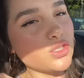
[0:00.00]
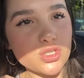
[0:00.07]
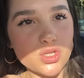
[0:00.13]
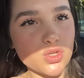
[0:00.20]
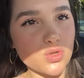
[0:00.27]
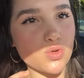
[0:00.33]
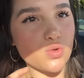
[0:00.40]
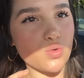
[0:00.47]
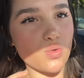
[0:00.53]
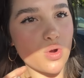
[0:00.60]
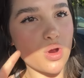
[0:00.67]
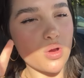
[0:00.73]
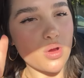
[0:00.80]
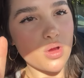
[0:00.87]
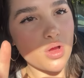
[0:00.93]

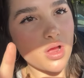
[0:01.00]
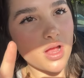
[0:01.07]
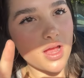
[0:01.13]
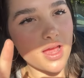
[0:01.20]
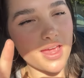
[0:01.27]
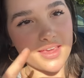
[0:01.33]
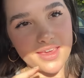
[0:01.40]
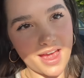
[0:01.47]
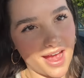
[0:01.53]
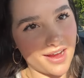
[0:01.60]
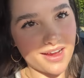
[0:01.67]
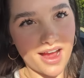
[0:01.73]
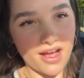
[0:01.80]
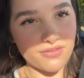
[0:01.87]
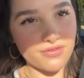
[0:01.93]
to a cat
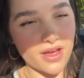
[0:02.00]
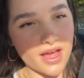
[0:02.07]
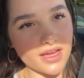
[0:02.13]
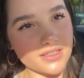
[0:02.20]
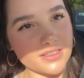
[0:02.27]
cafe